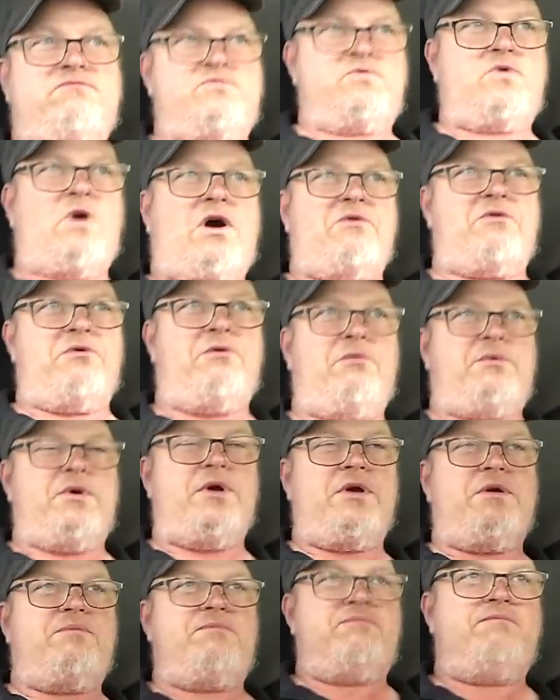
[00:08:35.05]

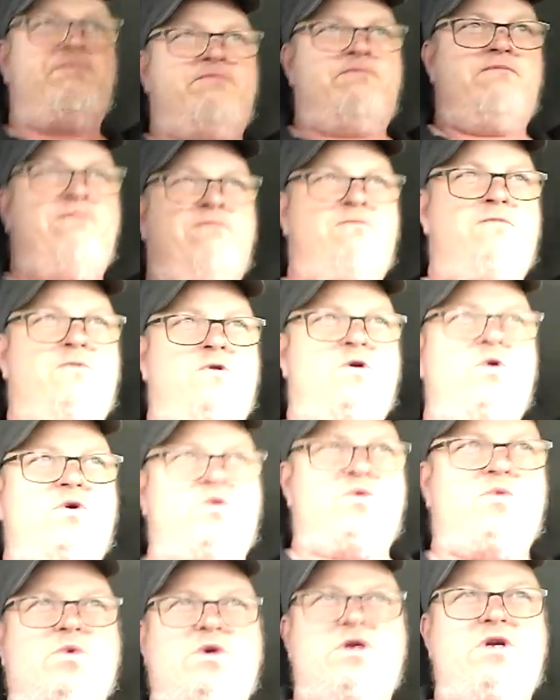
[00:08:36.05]
probably 2 or
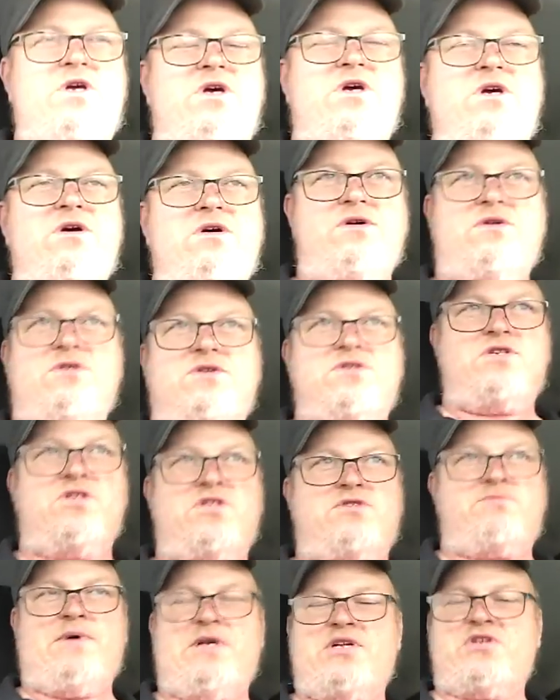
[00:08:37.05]
3 years.
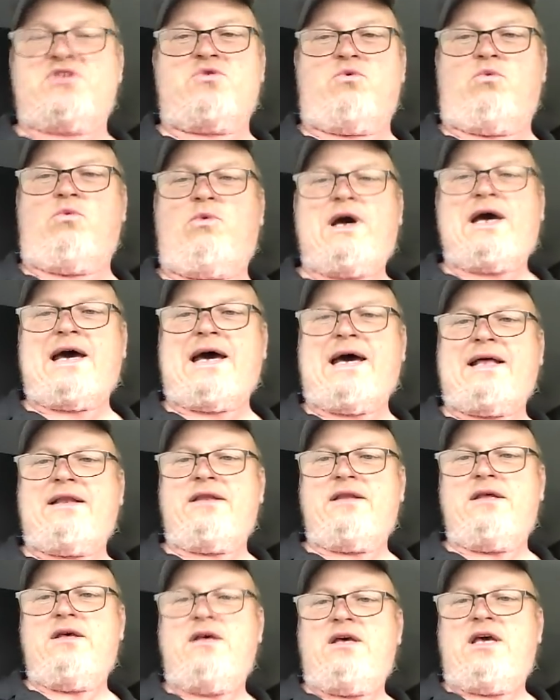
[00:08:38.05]
It's been so wet,
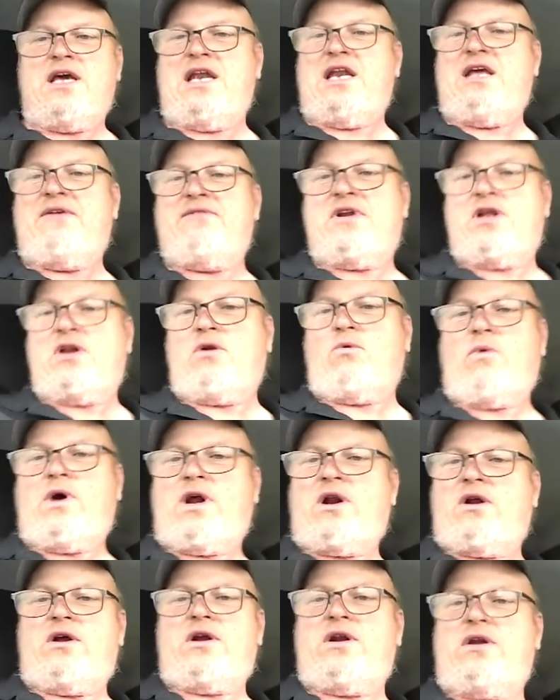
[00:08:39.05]
and even in the
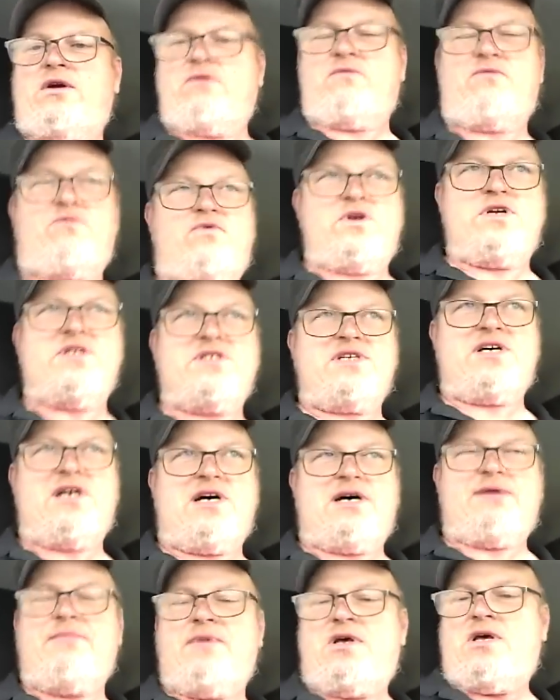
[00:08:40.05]
winter it don't freeze
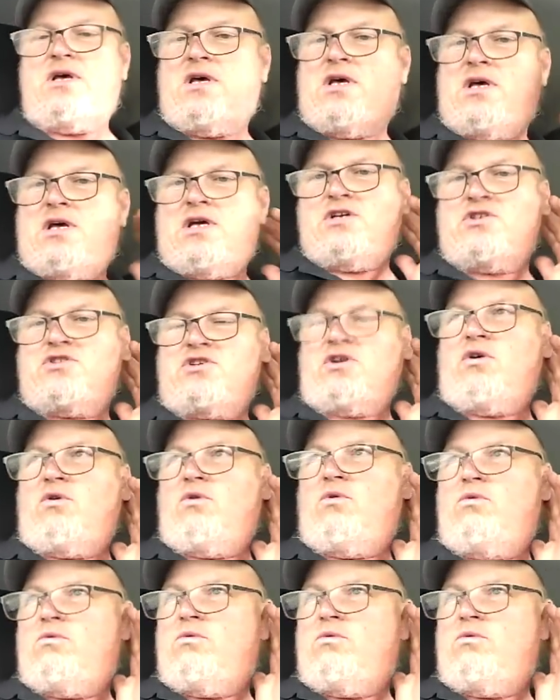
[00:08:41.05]
up. So